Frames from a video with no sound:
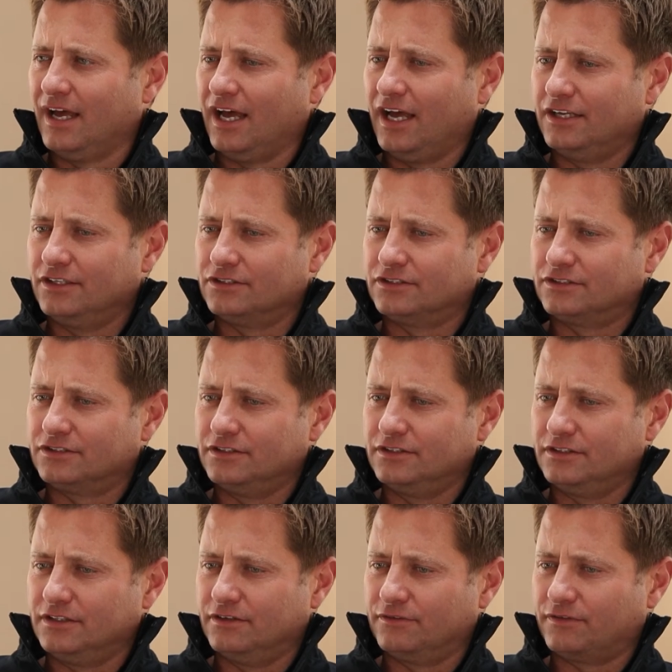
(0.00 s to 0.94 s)
And
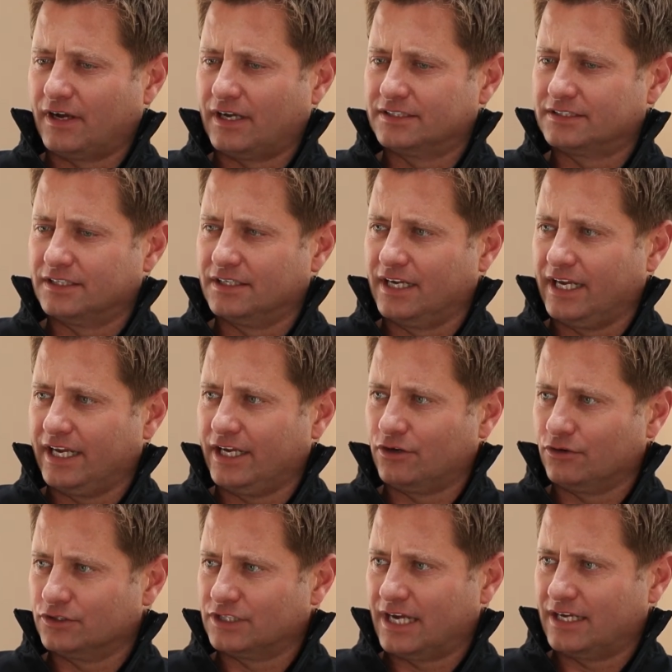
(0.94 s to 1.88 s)
you've had an
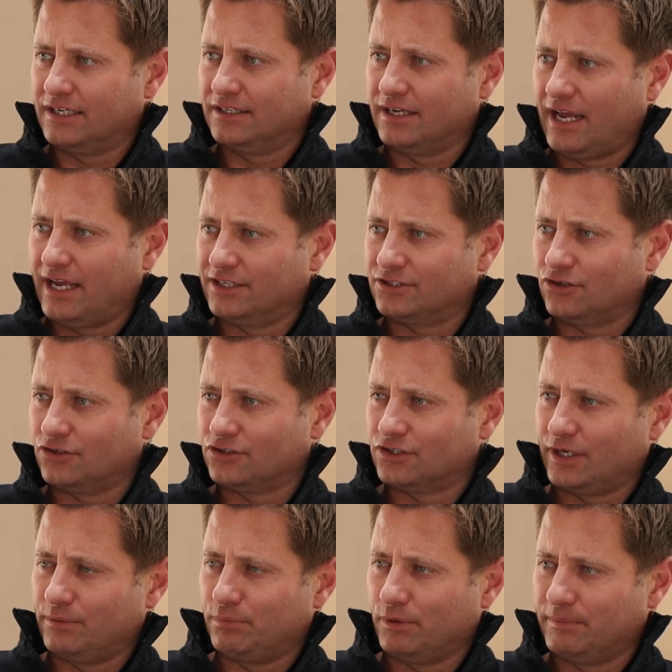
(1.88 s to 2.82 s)
Ecodan air
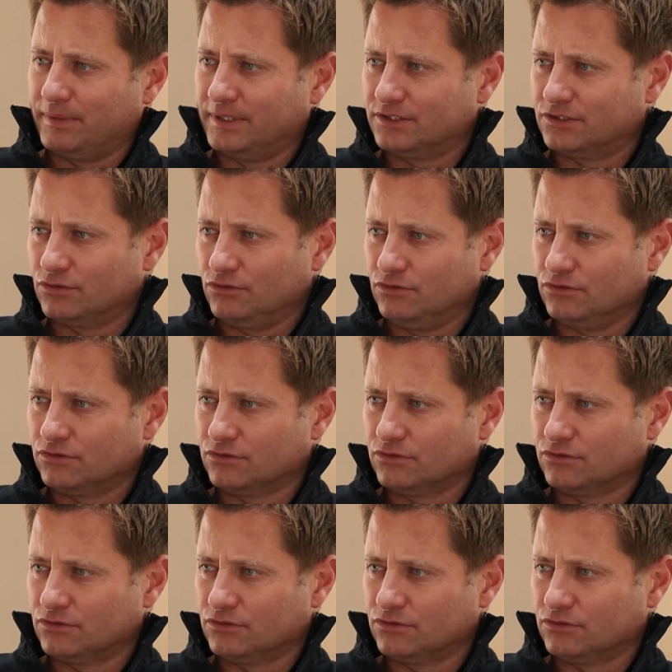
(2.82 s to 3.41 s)
source heat pump installed?